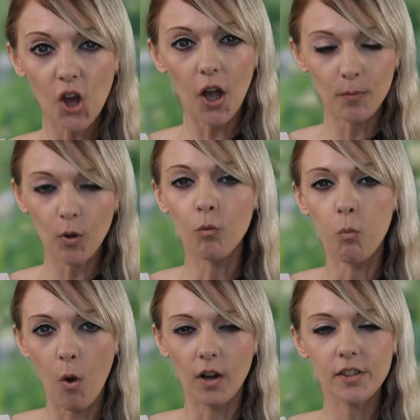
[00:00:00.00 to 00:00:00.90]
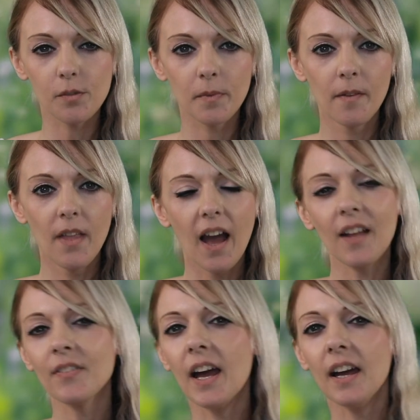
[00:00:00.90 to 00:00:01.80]
type of wasp,
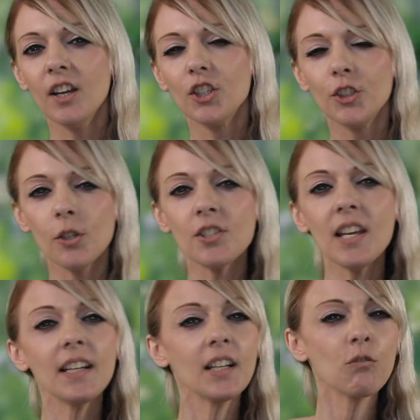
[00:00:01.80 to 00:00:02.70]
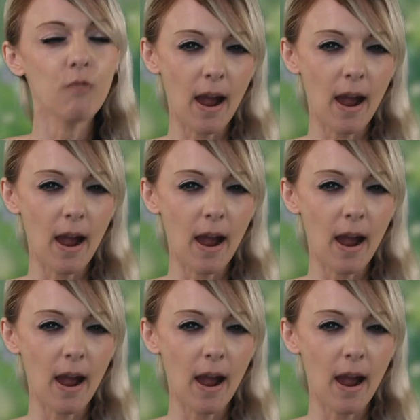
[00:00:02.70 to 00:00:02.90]
and they're usually a little